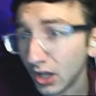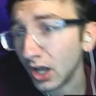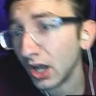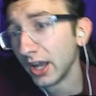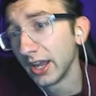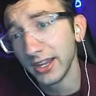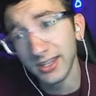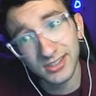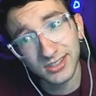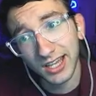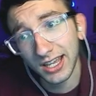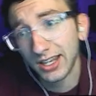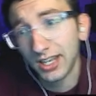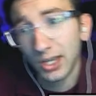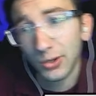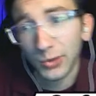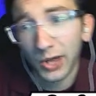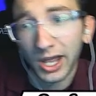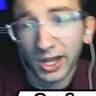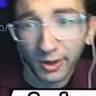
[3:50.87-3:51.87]
He said he
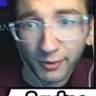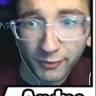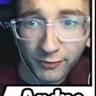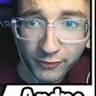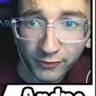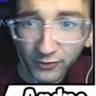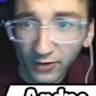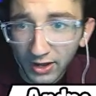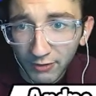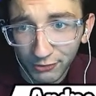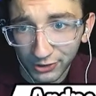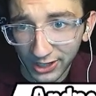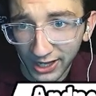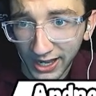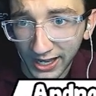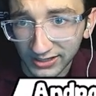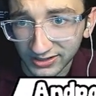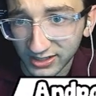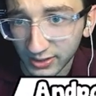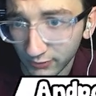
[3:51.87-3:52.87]
had a favor to
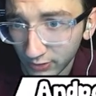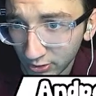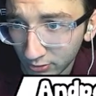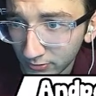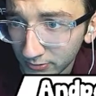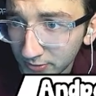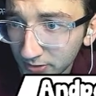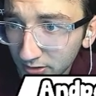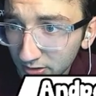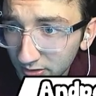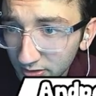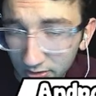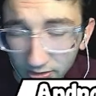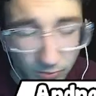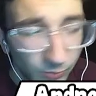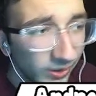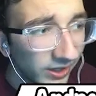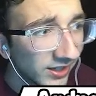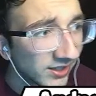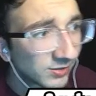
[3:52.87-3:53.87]
ask of you.
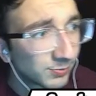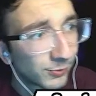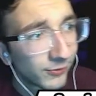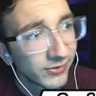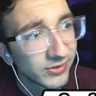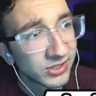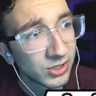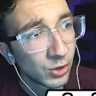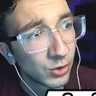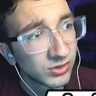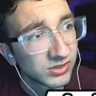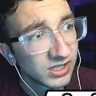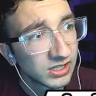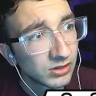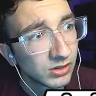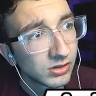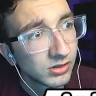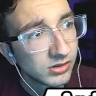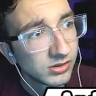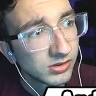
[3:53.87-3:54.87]
Wait, is Professor Oak
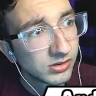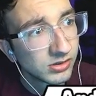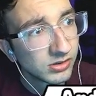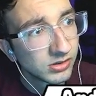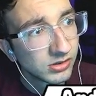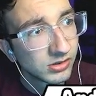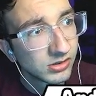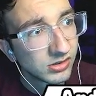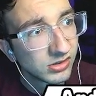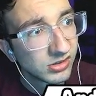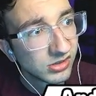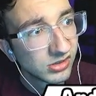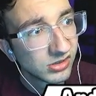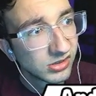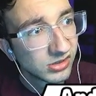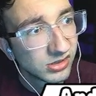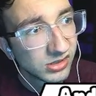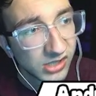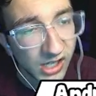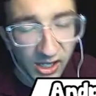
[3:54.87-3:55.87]
single?
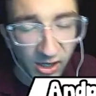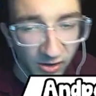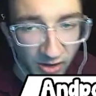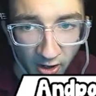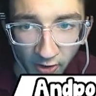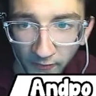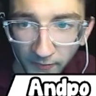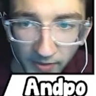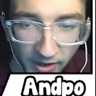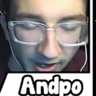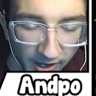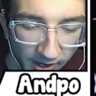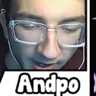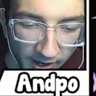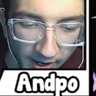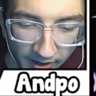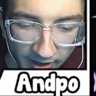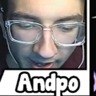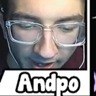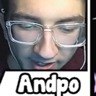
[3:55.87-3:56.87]
I don't know.
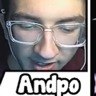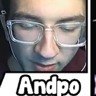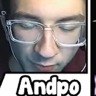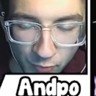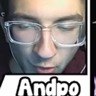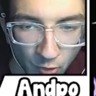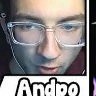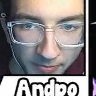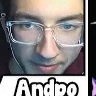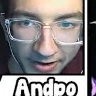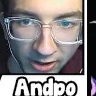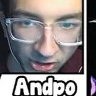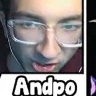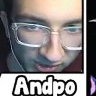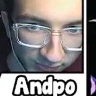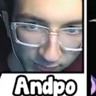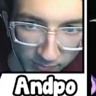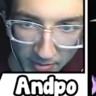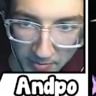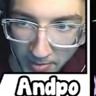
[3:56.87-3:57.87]
I can ruin marriages
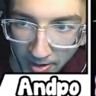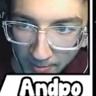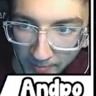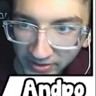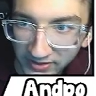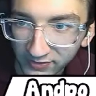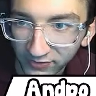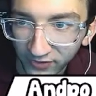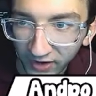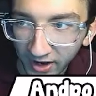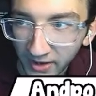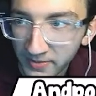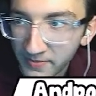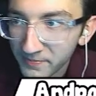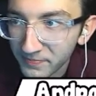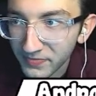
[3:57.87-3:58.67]
for my mom, that's fine.